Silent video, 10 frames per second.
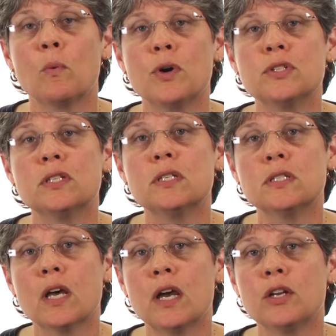whereas a
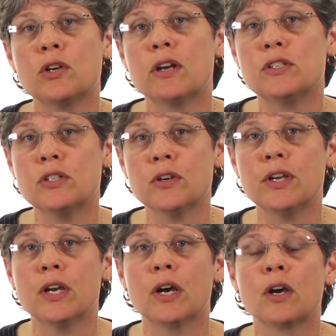design
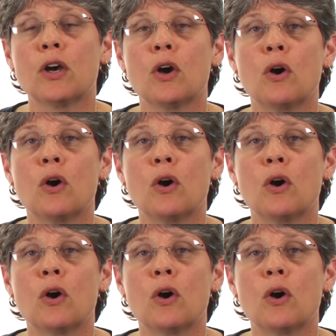criteria